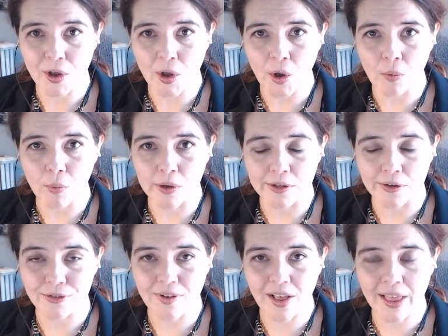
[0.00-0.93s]
what you'll
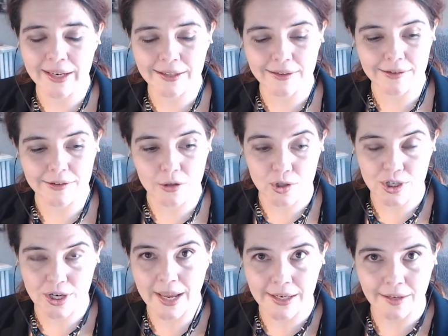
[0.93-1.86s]
find is you
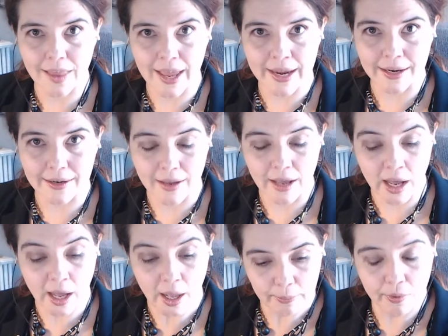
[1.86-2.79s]
shine a light
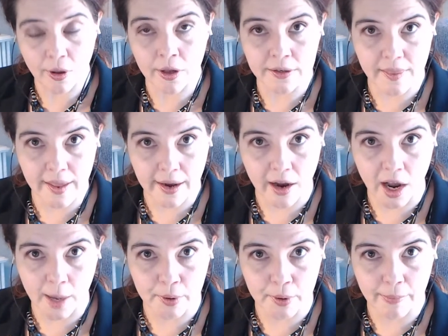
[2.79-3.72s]
up onto that
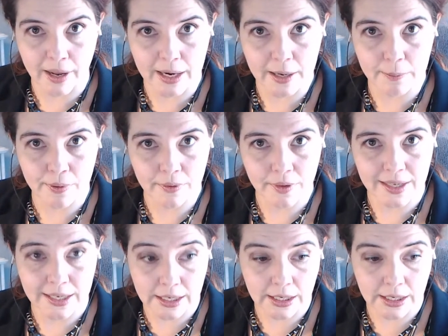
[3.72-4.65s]
copper pipe,
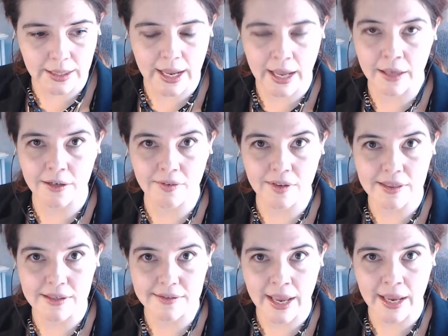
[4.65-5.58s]
heating the end of it
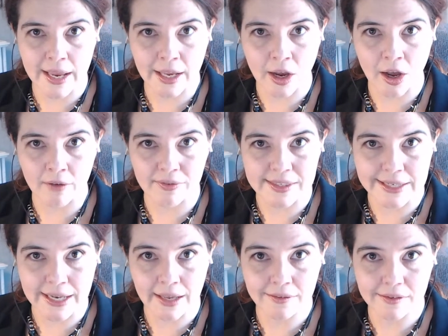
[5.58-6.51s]
that's hanging off the
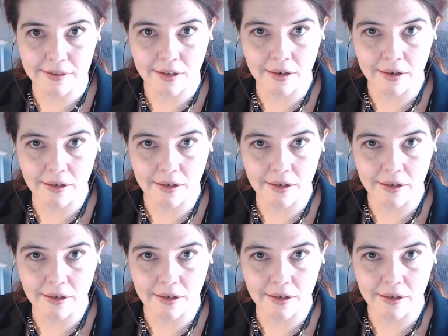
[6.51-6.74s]
desk,